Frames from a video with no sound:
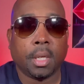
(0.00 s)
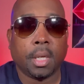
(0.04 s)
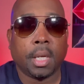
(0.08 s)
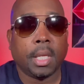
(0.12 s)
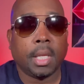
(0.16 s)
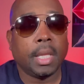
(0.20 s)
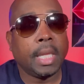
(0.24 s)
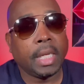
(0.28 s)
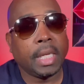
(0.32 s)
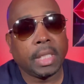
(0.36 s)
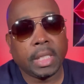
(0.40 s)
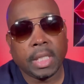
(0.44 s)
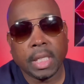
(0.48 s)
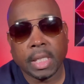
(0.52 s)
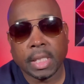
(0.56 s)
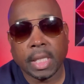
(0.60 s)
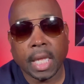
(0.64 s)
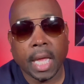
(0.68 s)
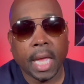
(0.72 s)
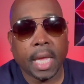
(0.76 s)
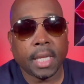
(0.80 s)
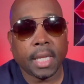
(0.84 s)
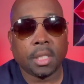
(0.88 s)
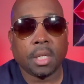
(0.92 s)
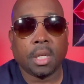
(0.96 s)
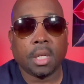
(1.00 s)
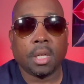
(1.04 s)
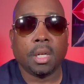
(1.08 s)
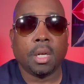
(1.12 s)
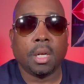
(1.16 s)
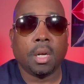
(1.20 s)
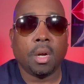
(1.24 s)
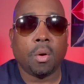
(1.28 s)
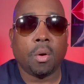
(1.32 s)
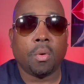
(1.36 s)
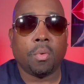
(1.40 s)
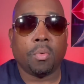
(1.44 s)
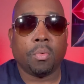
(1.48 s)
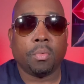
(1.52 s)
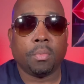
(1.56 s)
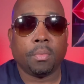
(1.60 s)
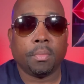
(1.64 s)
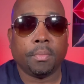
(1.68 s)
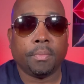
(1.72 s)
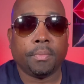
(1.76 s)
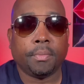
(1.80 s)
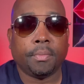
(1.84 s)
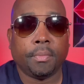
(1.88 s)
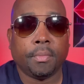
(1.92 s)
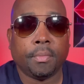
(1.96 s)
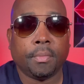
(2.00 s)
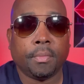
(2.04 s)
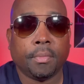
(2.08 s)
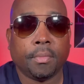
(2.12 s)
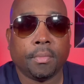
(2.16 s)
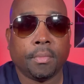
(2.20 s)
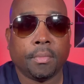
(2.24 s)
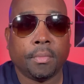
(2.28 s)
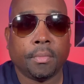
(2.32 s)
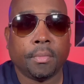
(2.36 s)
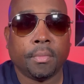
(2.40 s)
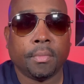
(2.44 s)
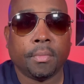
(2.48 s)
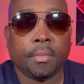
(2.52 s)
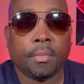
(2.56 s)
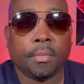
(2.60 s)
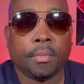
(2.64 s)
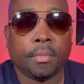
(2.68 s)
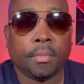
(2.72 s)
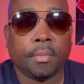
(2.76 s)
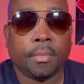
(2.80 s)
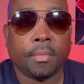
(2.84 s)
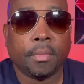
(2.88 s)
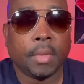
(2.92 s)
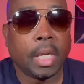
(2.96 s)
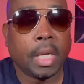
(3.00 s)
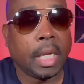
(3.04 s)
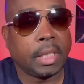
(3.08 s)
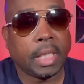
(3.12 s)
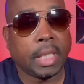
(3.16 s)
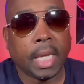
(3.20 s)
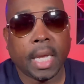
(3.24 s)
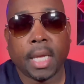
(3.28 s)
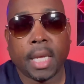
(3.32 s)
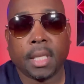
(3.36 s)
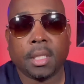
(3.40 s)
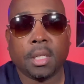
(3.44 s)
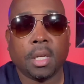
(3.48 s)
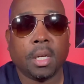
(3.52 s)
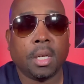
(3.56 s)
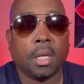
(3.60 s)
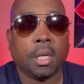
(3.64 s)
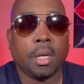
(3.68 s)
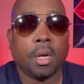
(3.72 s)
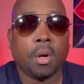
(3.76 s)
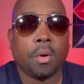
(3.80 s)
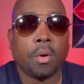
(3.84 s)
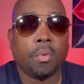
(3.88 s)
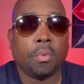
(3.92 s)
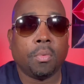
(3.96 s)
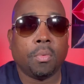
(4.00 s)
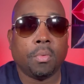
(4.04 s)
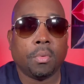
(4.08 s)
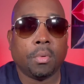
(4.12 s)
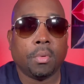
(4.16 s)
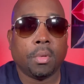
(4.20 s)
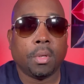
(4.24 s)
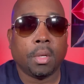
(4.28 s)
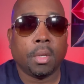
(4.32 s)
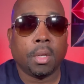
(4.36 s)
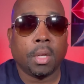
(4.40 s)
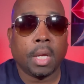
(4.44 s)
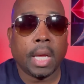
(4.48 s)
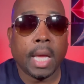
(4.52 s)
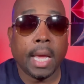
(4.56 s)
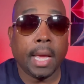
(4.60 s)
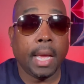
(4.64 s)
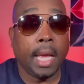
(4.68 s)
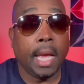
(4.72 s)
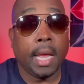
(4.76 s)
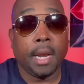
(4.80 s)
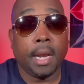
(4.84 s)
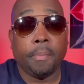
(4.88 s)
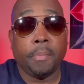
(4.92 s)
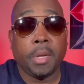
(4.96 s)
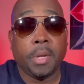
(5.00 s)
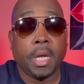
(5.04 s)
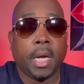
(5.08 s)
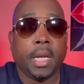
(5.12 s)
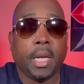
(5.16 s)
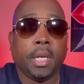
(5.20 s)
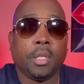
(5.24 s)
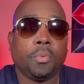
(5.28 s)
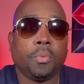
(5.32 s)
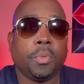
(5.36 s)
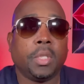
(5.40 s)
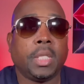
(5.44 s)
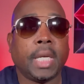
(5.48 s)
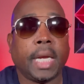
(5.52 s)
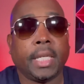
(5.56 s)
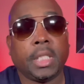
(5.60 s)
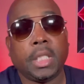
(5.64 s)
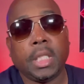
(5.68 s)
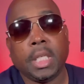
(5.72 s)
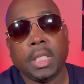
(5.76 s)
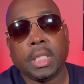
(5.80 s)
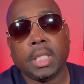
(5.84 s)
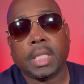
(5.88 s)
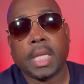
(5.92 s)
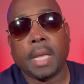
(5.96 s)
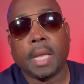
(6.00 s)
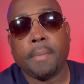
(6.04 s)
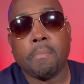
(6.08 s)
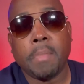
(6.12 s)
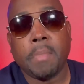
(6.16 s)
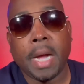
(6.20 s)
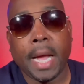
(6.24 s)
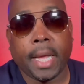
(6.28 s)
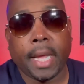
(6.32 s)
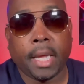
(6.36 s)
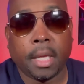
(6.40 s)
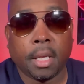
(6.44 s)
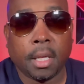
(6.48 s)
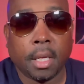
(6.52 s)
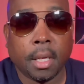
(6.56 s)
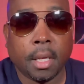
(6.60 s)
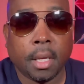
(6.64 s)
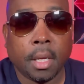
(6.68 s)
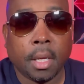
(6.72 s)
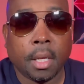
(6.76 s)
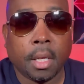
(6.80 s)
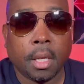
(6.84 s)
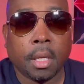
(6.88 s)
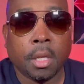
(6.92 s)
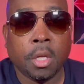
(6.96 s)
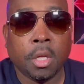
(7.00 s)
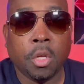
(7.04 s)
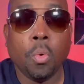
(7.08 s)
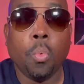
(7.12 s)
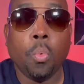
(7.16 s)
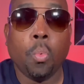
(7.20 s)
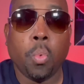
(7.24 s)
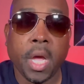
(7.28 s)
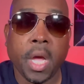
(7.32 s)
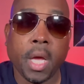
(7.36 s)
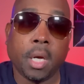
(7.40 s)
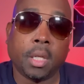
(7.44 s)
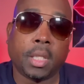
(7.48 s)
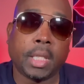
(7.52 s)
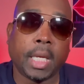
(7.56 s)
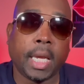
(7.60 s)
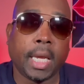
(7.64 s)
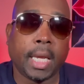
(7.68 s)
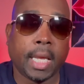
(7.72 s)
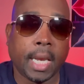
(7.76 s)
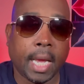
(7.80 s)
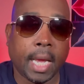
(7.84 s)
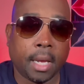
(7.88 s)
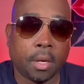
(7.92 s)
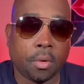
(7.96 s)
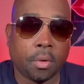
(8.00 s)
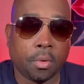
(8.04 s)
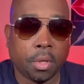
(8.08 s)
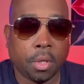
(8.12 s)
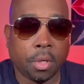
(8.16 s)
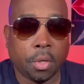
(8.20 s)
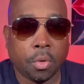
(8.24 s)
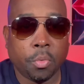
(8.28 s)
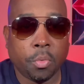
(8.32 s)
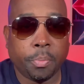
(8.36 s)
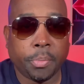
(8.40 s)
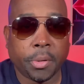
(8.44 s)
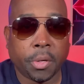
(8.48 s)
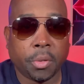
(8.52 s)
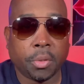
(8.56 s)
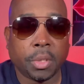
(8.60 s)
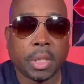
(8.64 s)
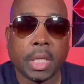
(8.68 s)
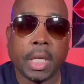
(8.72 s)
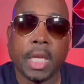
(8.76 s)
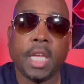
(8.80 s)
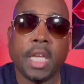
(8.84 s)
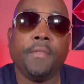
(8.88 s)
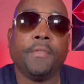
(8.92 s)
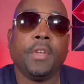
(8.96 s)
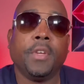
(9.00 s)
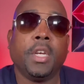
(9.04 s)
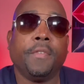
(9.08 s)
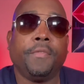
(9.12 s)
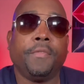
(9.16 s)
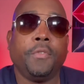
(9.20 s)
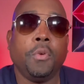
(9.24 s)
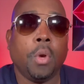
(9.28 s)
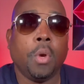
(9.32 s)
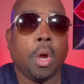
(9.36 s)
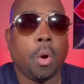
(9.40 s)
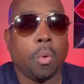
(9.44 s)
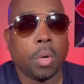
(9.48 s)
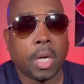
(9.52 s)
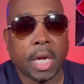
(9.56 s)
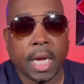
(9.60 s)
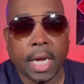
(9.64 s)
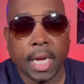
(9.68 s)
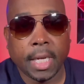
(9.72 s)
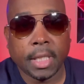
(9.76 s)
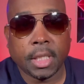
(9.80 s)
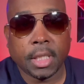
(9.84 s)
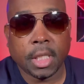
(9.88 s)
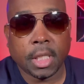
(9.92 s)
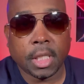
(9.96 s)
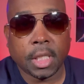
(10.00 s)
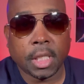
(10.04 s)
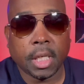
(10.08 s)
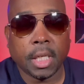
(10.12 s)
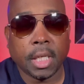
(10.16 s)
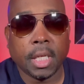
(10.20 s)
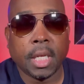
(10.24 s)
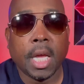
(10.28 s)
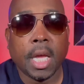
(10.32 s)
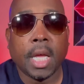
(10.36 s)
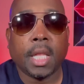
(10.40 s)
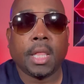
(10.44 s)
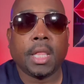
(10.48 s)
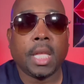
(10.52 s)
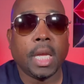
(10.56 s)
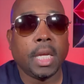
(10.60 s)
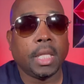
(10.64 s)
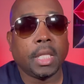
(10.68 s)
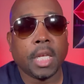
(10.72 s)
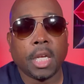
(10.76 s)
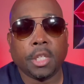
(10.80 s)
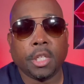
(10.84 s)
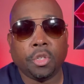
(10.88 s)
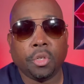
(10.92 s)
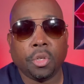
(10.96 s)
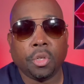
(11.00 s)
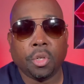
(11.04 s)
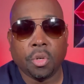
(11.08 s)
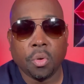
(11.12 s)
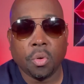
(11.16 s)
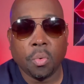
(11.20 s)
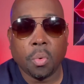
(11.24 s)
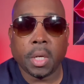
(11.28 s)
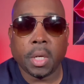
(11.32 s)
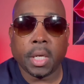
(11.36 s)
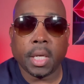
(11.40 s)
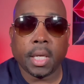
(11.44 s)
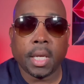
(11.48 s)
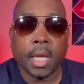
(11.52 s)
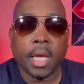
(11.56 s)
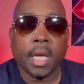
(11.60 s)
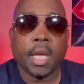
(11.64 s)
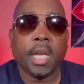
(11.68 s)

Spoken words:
That's just how it's going to go. That's how it's going to go. And to be honest with you, I shouldn't say might. You will take it out on a new person, even if you don't consciously think that you're doing it.